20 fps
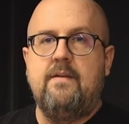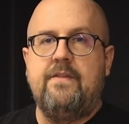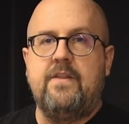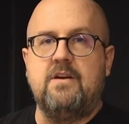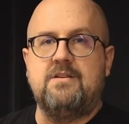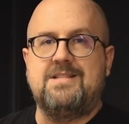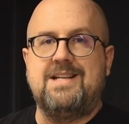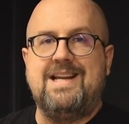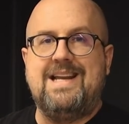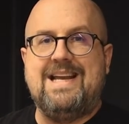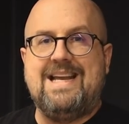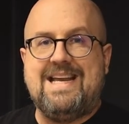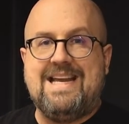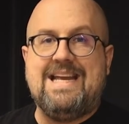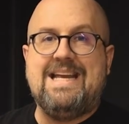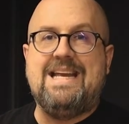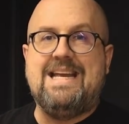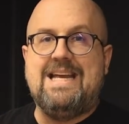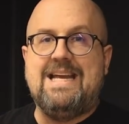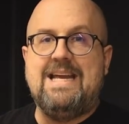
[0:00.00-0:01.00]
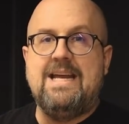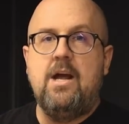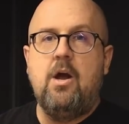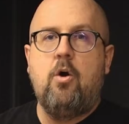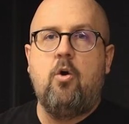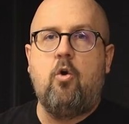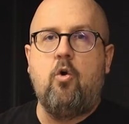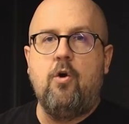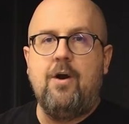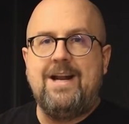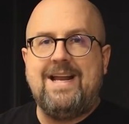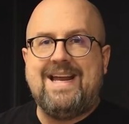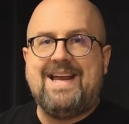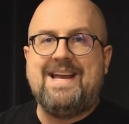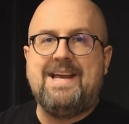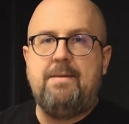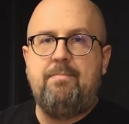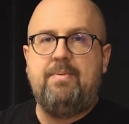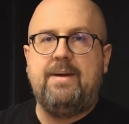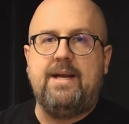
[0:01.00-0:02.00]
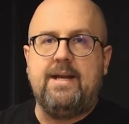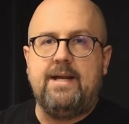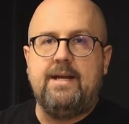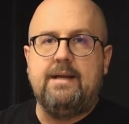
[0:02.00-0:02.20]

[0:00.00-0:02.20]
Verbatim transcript: there's an E or an EP.